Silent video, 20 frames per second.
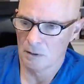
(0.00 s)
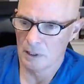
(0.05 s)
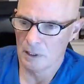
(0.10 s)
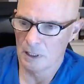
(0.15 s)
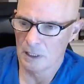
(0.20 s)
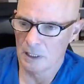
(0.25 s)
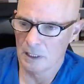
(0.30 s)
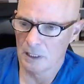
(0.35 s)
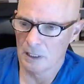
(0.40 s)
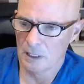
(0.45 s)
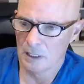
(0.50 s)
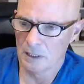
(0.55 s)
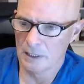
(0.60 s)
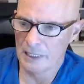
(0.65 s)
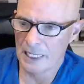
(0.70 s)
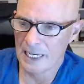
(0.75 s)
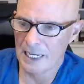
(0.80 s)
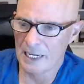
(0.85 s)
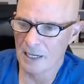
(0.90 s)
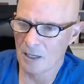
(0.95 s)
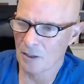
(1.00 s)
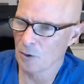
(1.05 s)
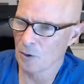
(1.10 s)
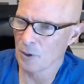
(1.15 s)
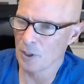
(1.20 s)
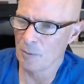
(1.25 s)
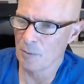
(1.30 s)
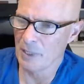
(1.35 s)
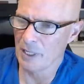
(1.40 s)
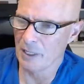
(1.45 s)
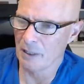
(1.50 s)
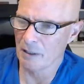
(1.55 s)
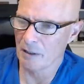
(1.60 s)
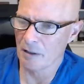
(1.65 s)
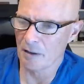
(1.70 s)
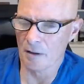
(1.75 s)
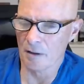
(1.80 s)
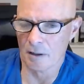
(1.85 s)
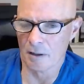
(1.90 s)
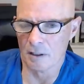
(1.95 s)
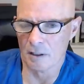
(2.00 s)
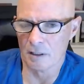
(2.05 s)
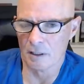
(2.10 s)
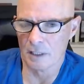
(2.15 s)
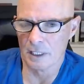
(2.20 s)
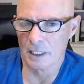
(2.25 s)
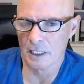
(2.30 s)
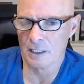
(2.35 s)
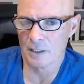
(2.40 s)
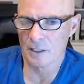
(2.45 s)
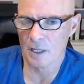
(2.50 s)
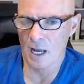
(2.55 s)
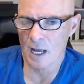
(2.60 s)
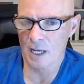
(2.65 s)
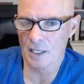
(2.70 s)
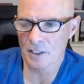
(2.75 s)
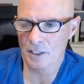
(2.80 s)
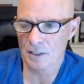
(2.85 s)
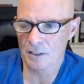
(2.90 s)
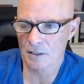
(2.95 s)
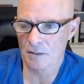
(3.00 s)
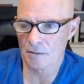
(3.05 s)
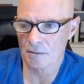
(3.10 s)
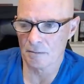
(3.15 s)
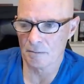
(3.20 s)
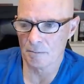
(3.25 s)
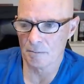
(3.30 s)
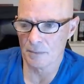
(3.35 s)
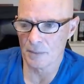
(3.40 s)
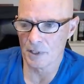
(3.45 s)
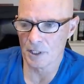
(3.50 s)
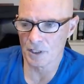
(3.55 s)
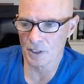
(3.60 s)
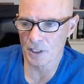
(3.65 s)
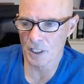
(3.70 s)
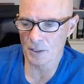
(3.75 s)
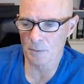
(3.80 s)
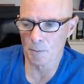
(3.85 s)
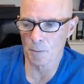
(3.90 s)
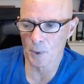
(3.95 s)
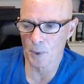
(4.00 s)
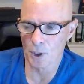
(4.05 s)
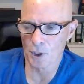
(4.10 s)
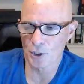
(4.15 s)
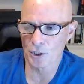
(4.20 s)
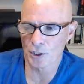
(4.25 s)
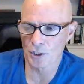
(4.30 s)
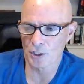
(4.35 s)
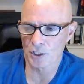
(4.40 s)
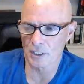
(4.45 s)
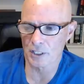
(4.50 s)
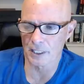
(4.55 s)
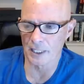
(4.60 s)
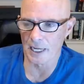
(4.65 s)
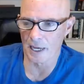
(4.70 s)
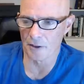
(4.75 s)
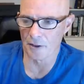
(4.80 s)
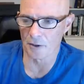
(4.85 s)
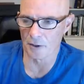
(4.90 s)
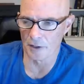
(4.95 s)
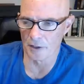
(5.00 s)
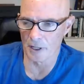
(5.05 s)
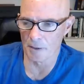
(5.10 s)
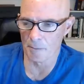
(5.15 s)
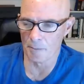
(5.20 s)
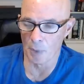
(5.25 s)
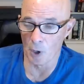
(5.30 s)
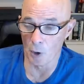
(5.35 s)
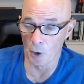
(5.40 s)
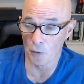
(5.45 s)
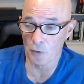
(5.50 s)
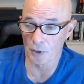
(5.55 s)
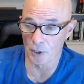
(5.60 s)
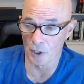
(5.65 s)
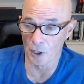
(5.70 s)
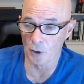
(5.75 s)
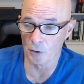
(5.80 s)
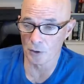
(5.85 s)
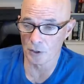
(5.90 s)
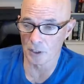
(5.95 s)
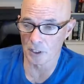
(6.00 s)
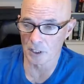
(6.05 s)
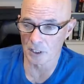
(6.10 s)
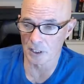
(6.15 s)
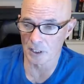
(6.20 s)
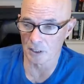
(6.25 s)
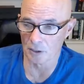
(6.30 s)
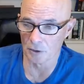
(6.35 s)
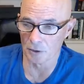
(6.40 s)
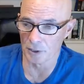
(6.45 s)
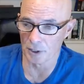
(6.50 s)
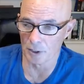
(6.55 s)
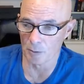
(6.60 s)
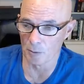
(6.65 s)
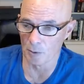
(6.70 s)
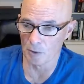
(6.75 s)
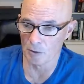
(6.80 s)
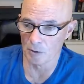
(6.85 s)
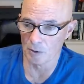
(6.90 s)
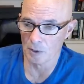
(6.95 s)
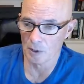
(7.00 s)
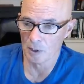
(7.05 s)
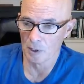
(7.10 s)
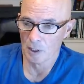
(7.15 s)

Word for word: Uh, Danny, I don't know what you mean. The exhaust, the exhaust merges together, and they both go to the single turbo.